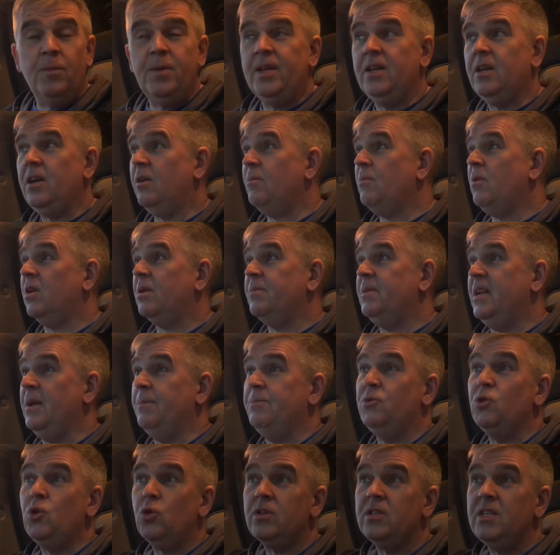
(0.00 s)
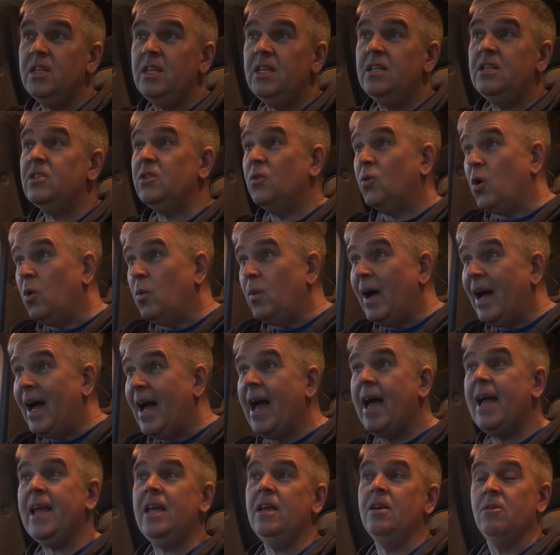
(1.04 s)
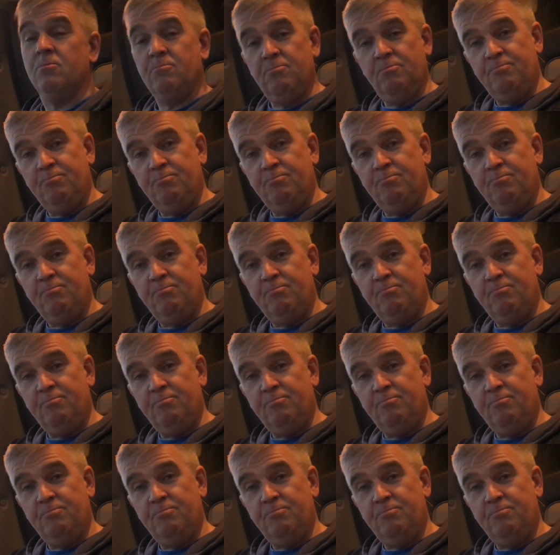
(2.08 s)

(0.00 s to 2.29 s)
I mean, I might have been abducted, took away,